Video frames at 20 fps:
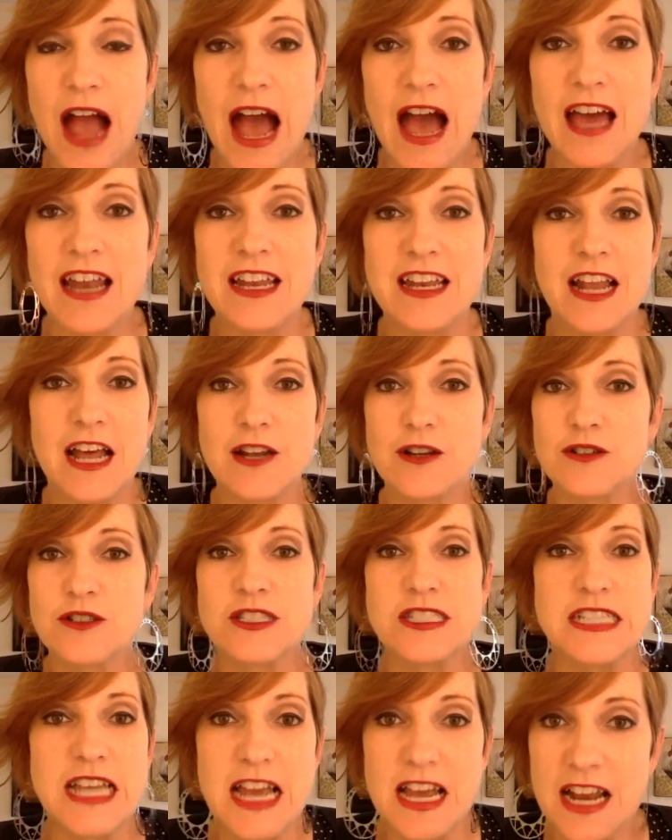at and
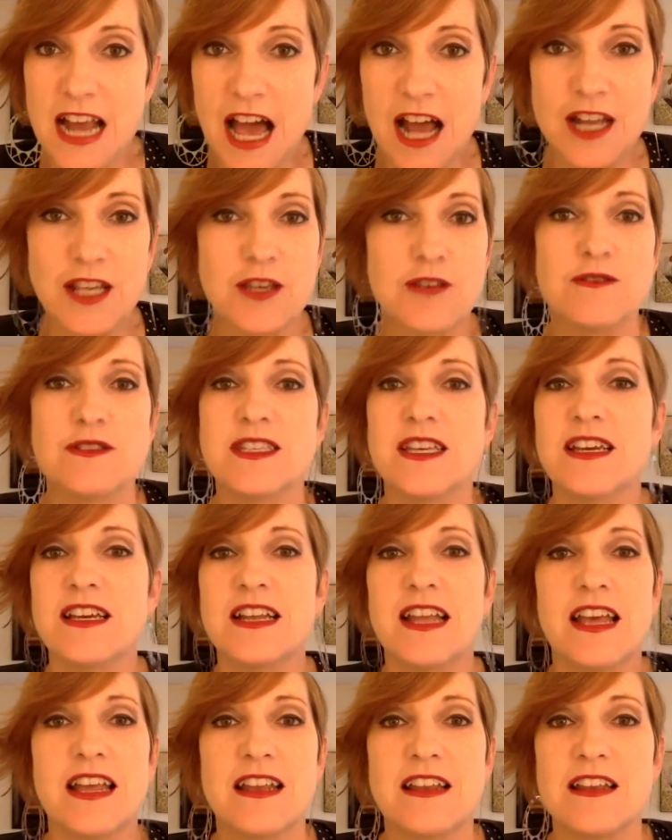understand how to use it
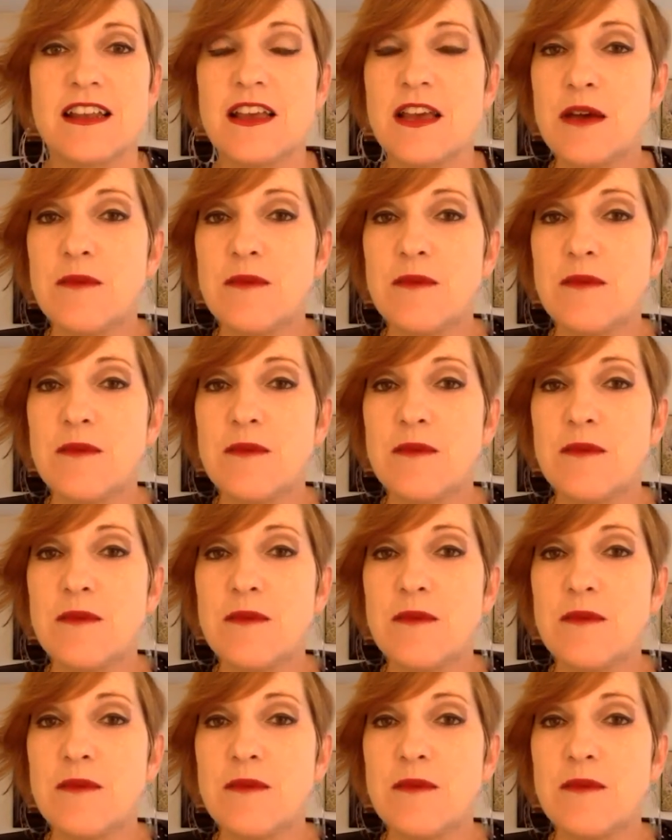and